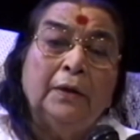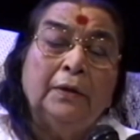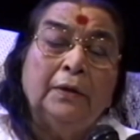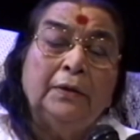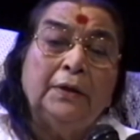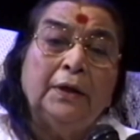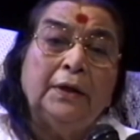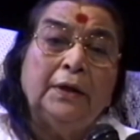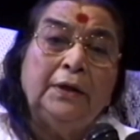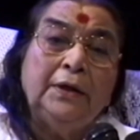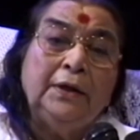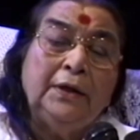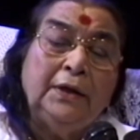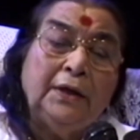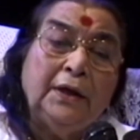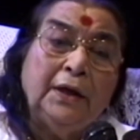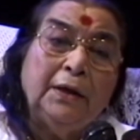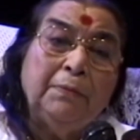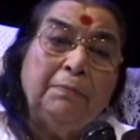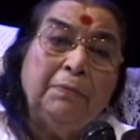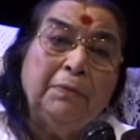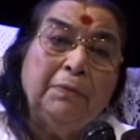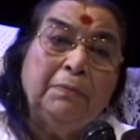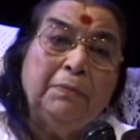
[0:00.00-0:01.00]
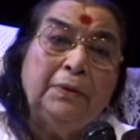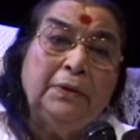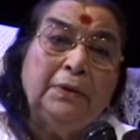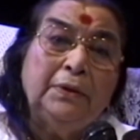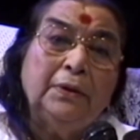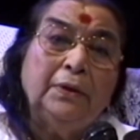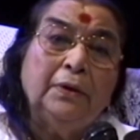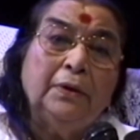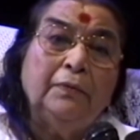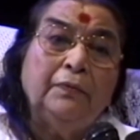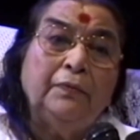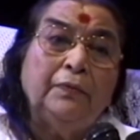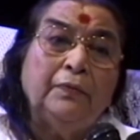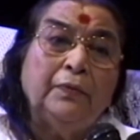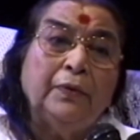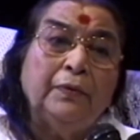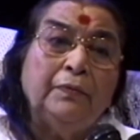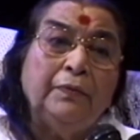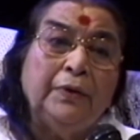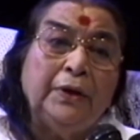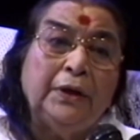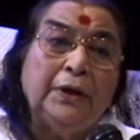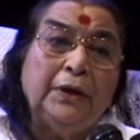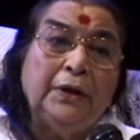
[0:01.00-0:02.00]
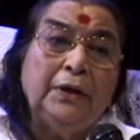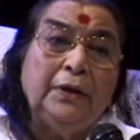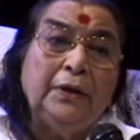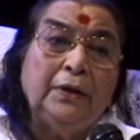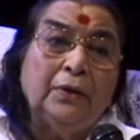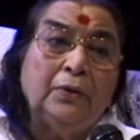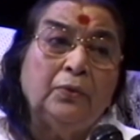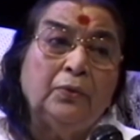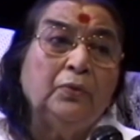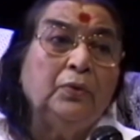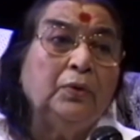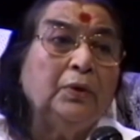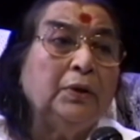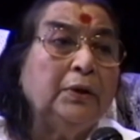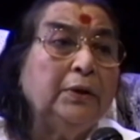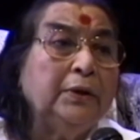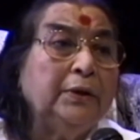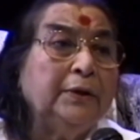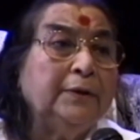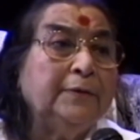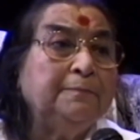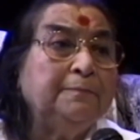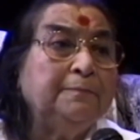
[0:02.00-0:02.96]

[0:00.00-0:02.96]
They are incapable of awakening the Kundalini.